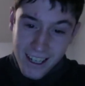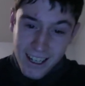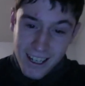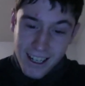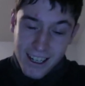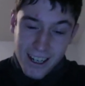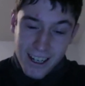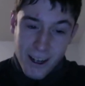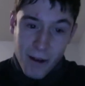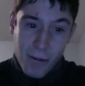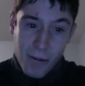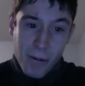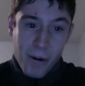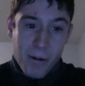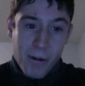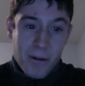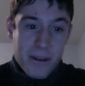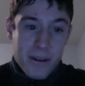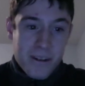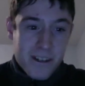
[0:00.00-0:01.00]
Now, what
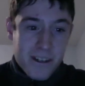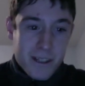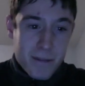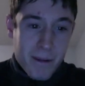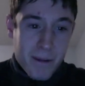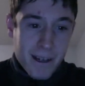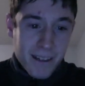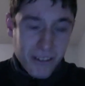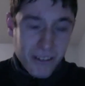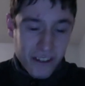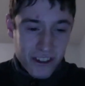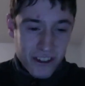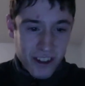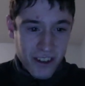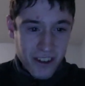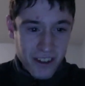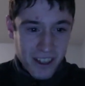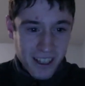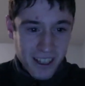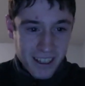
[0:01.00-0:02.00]
would you expect from
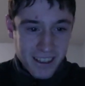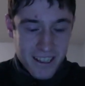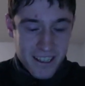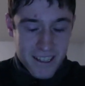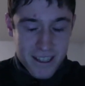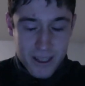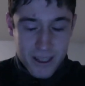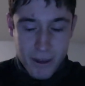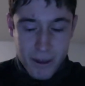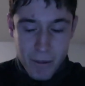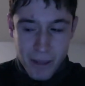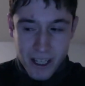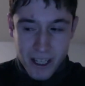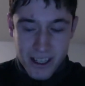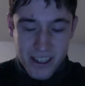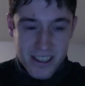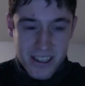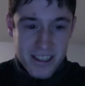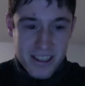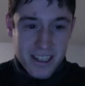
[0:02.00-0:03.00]
something like this?
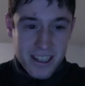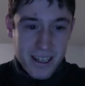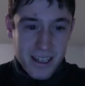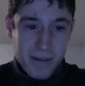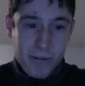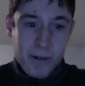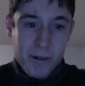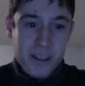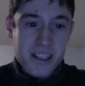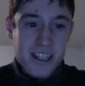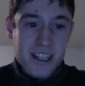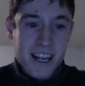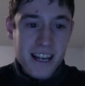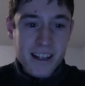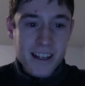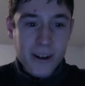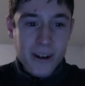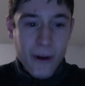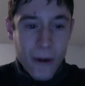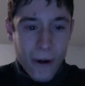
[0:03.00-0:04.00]
Because it wasn't at
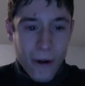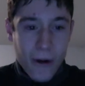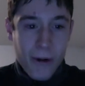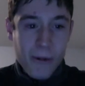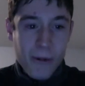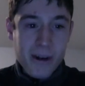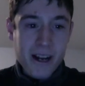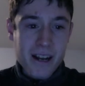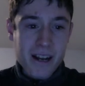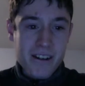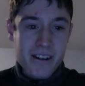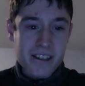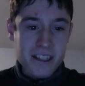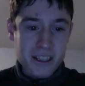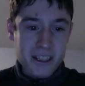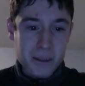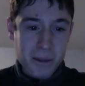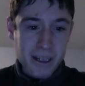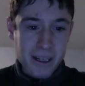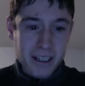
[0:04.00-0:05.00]
all what I was
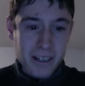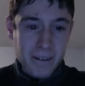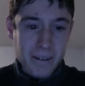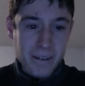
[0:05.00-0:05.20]
expecting.